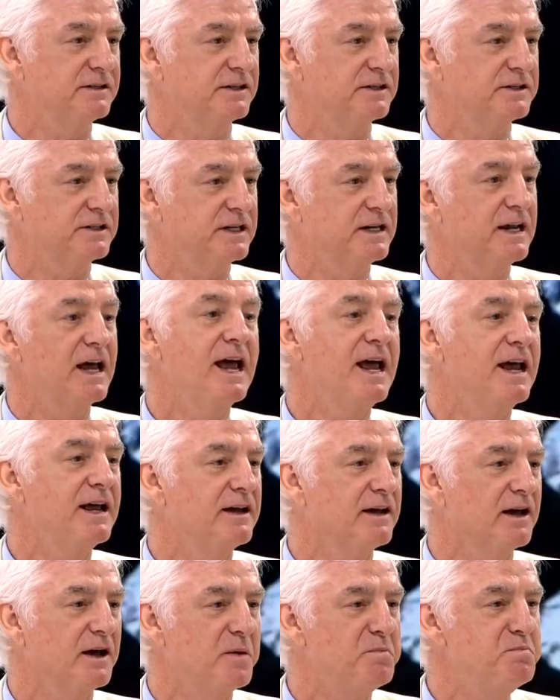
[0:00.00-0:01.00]
to
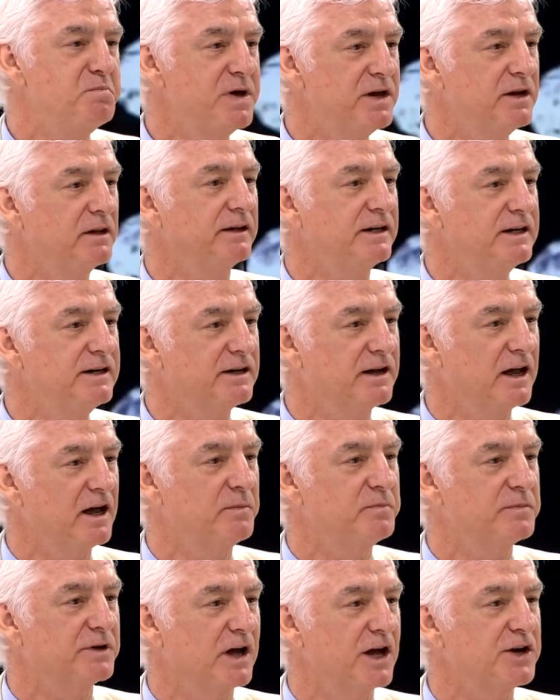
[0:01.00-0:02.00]
today a middle
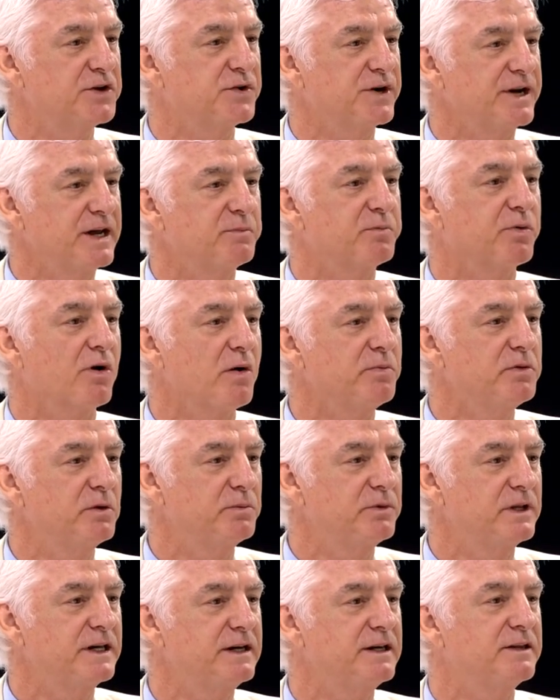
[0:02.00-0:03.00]
income country and
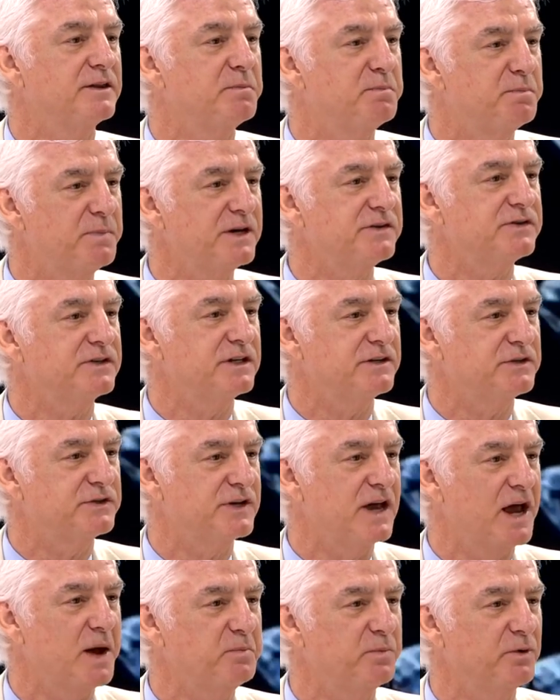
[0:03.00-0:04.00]
probably the best
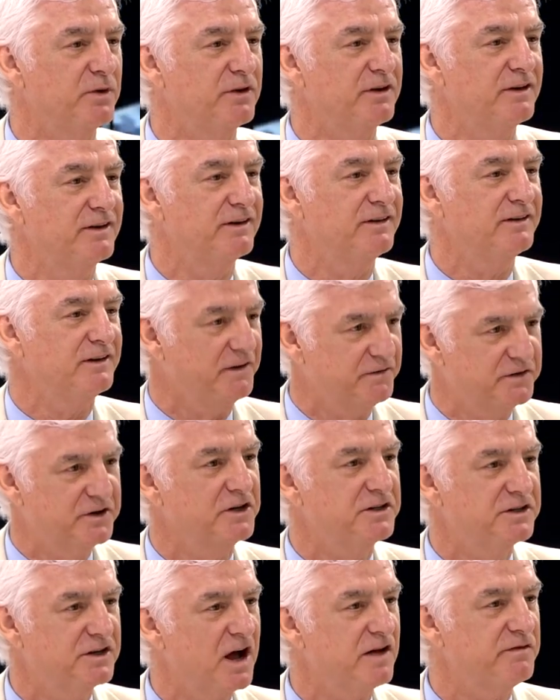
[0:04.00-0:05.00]
example of
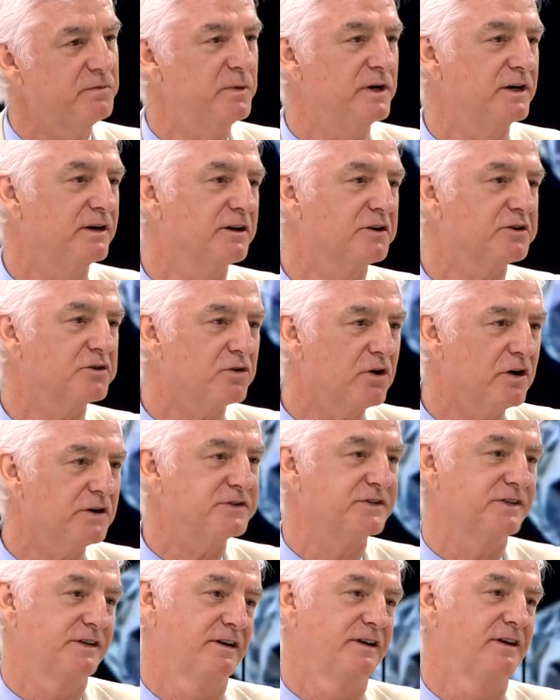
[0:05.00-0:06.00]
good government
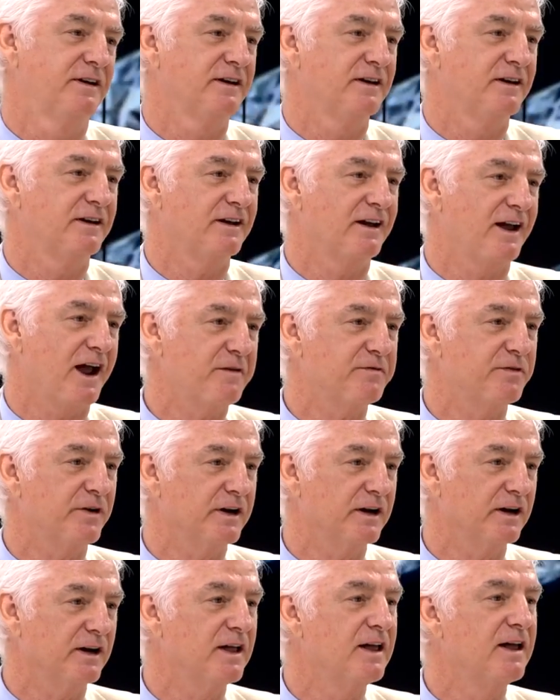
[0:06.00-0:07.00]
across
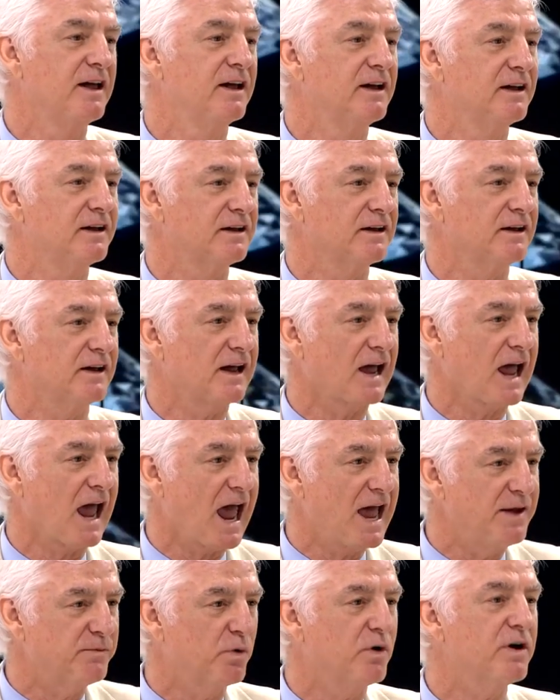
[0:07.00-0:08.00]
Africa.
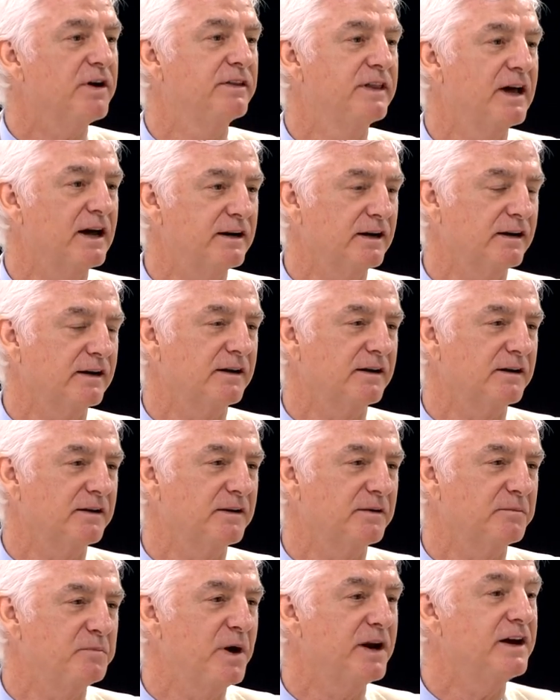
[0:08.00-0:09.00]
And where did that
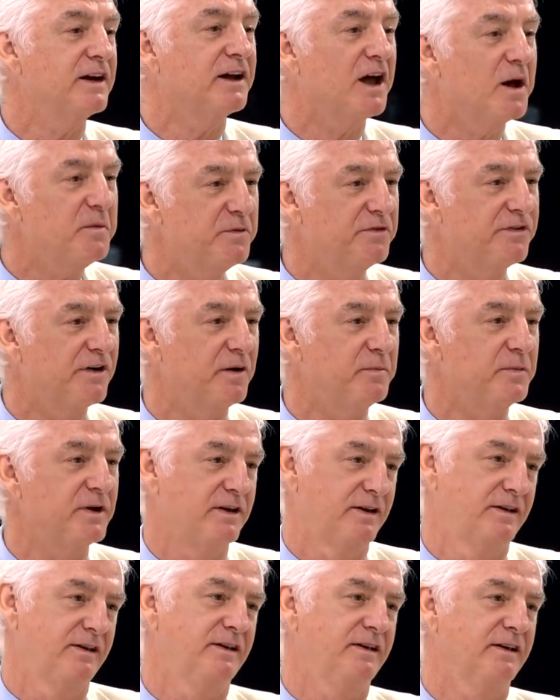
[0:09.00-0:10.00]
money come from?
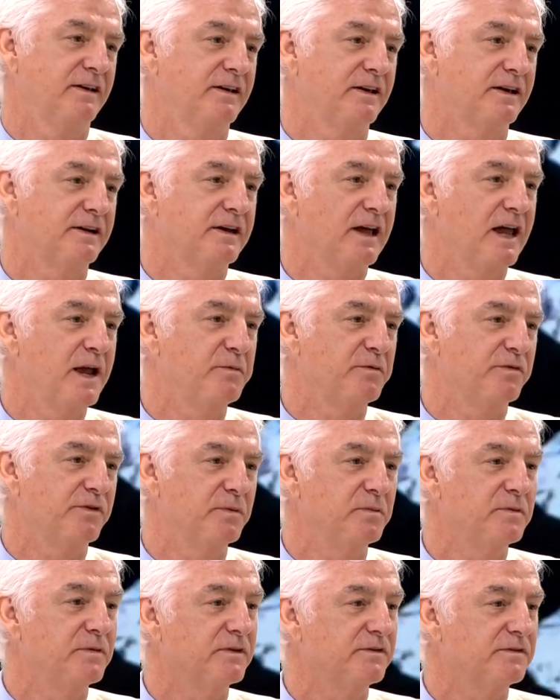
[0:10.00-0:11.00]
It came
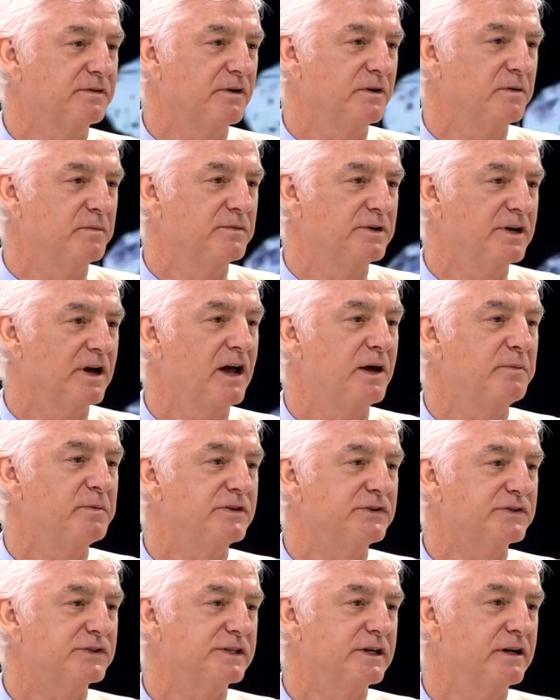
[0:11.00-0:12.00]
from
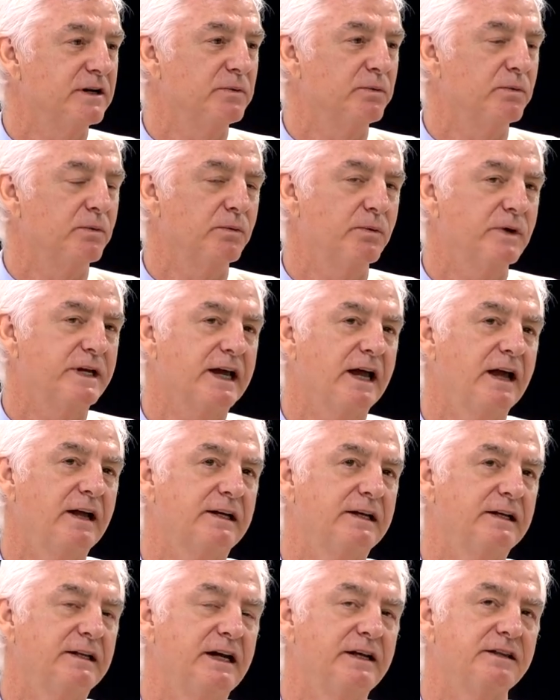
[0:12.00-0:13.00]
diamonds. You know, we
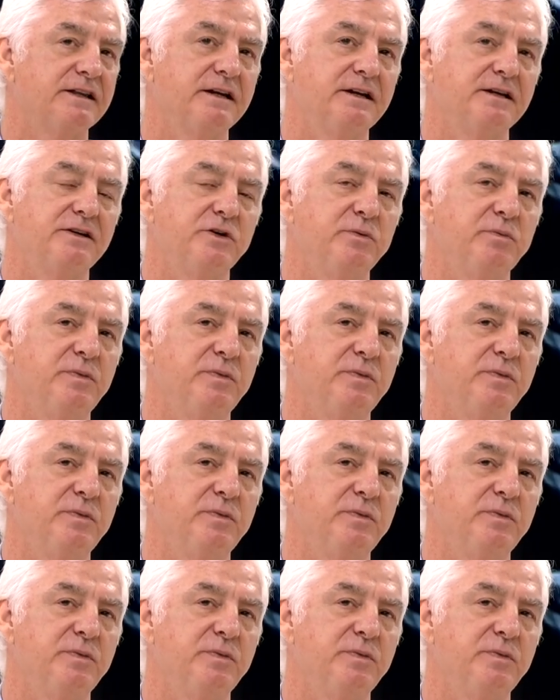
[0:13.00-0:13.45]
calculate that at De